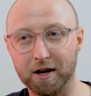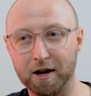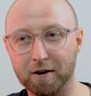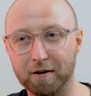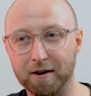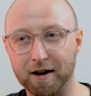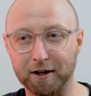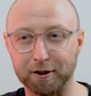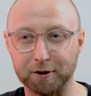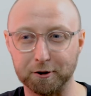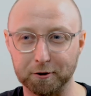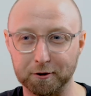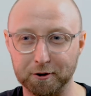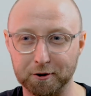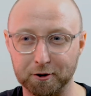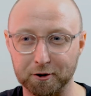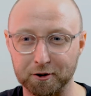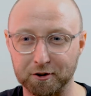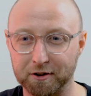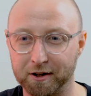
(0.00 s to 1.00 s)
hair actually
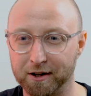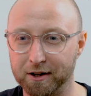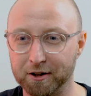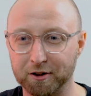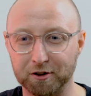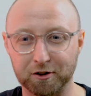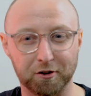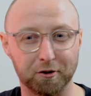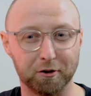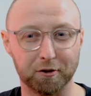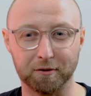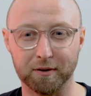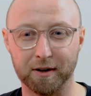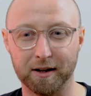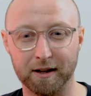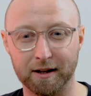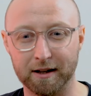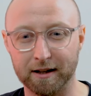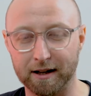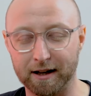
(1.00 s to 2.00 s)
just sort of
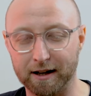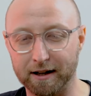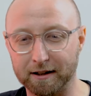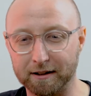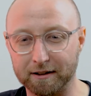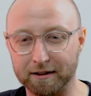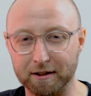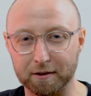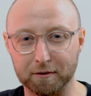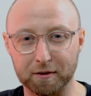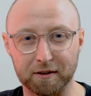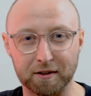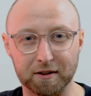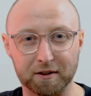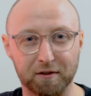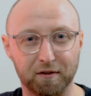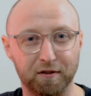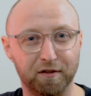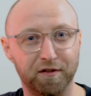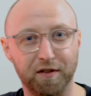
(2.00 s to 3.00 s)
give it
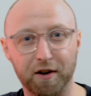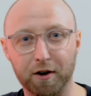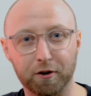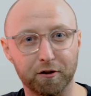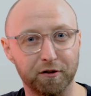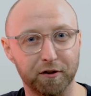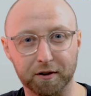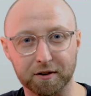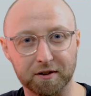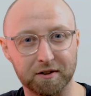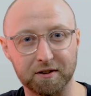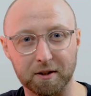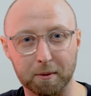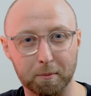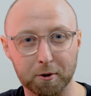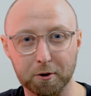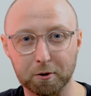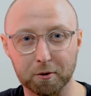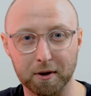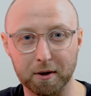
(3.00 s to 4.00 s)
this fearful
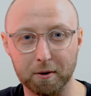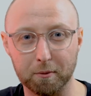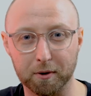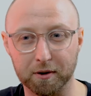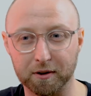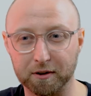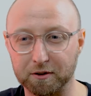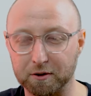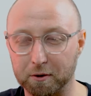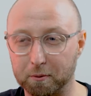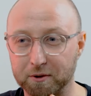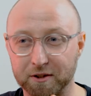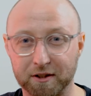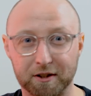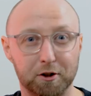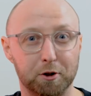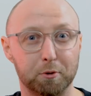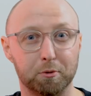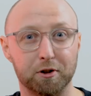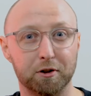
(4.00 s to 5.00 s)
symmetry. It's almost
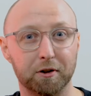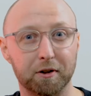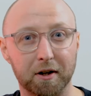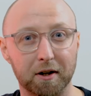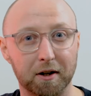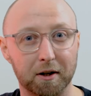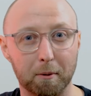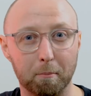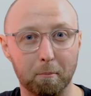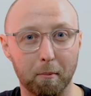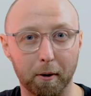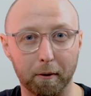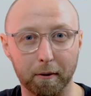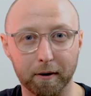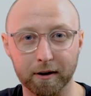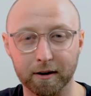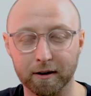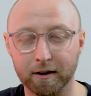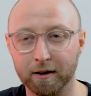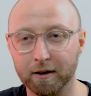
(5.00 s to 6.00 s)
like she was looking in a
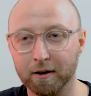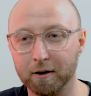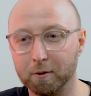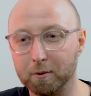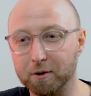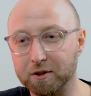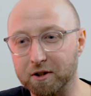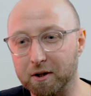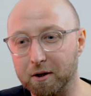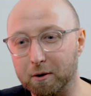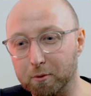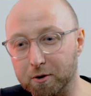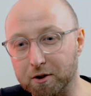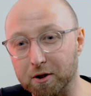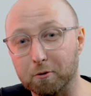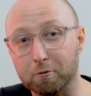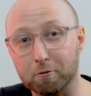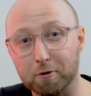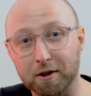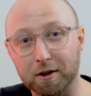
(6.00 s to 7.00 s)
mirror, which
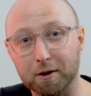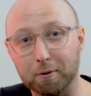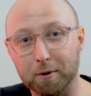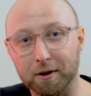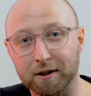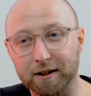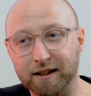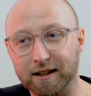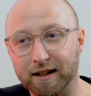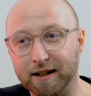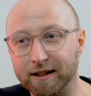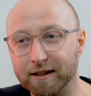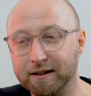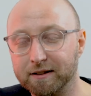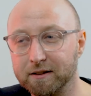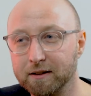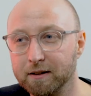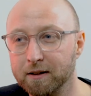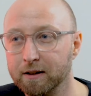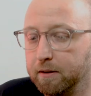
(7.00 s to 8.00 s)
I really
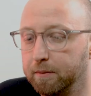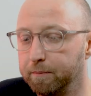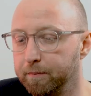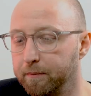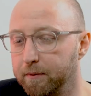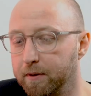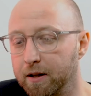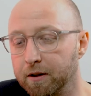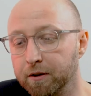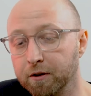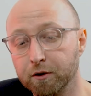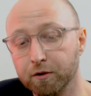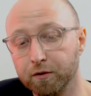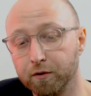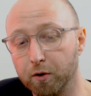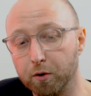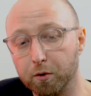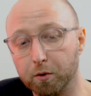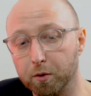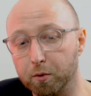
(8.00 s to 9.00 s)
liked. Another
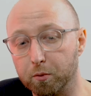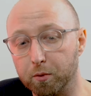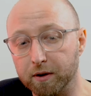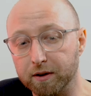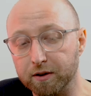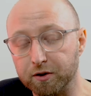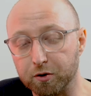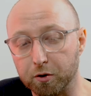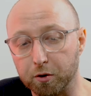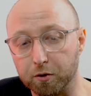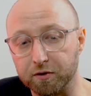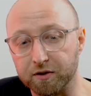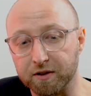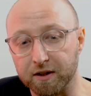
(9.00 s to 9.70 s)
photo that really sort of